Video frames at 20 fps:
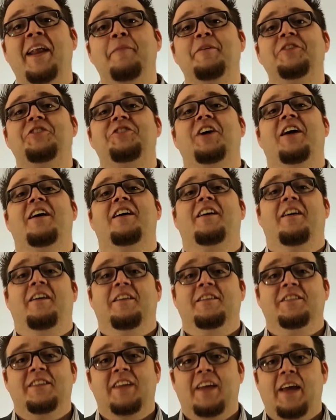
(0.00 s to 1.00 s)
name is Chuck
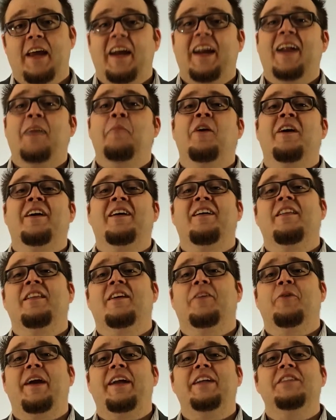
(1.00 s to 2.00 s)
Kearns, and I'm working on
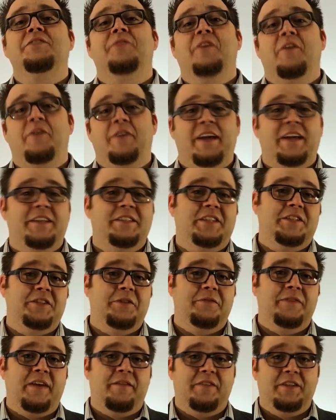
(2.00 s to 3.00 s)
the greatest phone case that
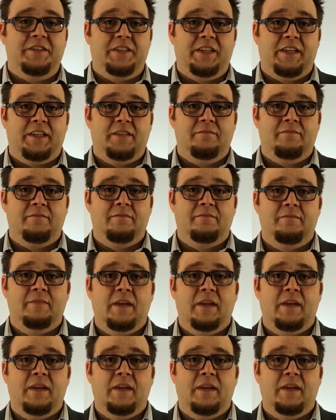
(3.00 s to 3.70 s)
you've ever seen.